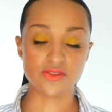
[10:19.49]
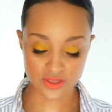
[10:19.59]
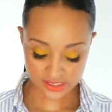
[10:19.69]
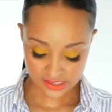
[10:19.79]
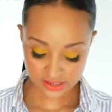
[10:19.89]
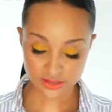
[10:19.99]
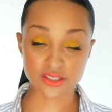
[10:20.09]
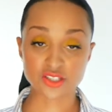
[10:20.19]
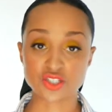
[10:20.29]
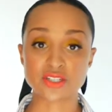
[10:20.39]
this is a look
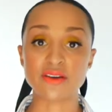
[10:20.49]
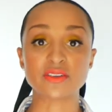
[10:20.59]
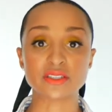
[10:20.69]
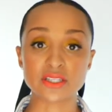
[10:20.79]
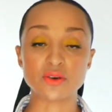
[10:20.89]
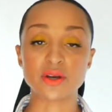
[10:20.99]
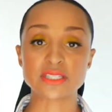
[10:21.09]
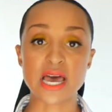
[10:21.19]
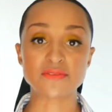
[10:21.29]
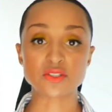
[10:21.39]
that you're definitely going
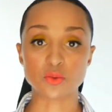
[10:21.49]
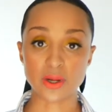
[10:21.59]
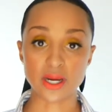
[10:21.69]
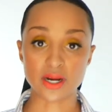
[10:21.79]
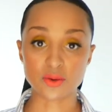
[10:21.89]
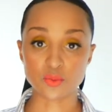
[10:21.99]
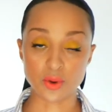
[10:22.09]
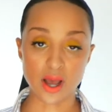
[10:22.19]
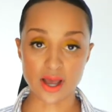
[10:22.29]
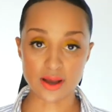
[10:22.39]
to have to wear
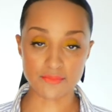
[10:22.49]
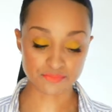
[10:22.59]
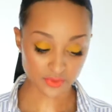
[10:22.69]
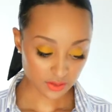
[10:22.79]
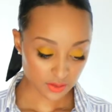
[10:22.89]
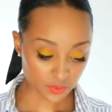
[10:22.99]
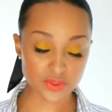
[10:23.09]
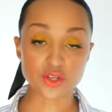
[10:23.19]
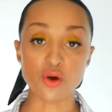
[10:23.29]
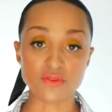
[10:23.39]
um, with
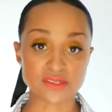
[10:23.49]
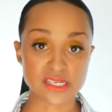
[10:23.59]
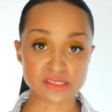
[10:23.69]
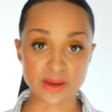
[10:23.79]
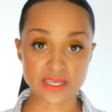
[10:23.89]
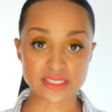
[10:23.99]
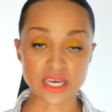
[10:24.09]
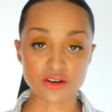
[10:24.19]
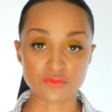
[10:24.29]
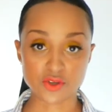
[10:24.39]
an oversized button
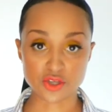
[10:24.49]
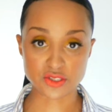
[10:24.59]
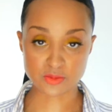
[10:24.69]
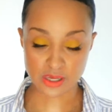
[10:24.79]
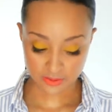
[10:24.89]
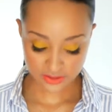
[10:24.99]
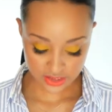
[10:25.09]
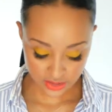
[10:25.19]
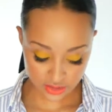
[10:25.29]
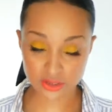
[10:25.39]
down for you to be able
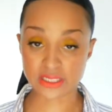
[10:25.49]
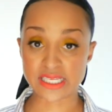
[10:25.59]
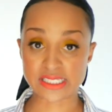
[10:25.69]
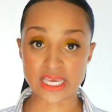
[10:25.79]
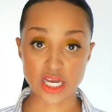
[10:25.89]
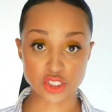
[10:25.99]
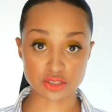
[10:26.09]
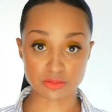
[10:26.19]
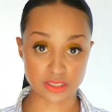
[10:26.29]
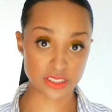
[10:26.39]
to utilize the
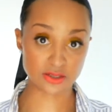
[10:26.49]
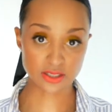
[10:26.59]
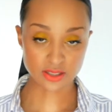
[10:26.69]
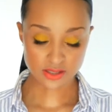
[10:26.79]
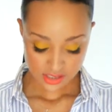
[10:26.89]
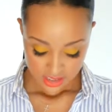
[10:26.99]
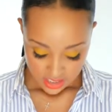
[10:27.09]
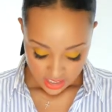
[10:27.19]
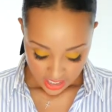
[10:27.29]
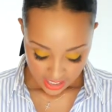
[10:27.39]
extra material
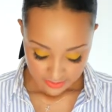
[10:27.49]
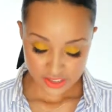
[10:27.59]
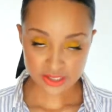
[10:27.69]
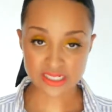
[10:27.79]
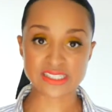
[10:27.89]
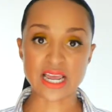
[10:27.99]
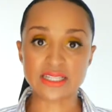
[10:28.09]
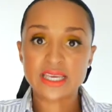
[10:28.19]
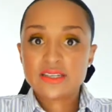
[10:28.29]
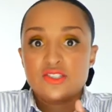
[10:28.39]
um, so that it's not
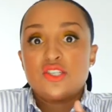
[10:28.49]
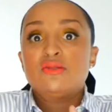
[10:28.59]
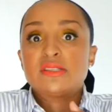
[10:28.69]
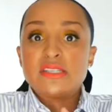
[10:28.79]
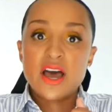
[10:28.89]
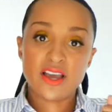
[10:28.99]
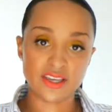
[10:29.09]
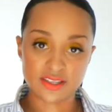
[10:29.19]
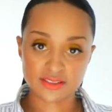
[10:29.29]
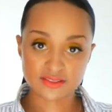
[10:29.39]
like too snug
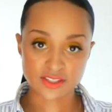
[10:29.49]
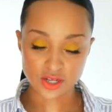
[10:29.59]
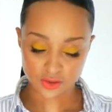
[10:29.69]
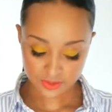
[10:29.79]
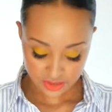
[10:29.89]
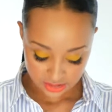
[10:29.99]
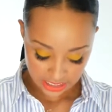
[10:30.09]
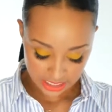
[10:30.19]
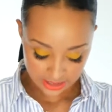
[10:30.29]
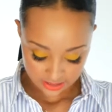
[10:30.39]
and you know too
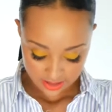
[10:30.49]
tight.